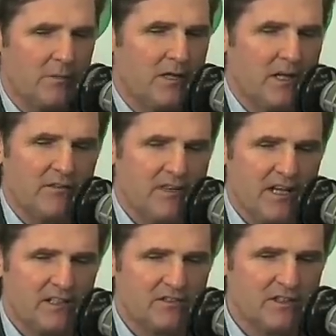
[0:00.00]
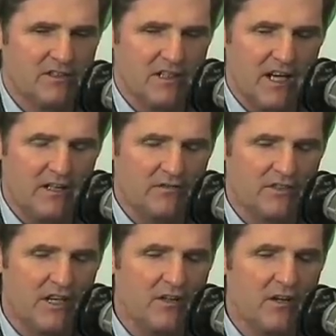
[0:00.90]
beginning of 1969. You've
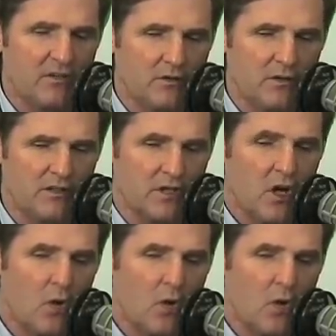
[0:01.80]
said you're going to do this.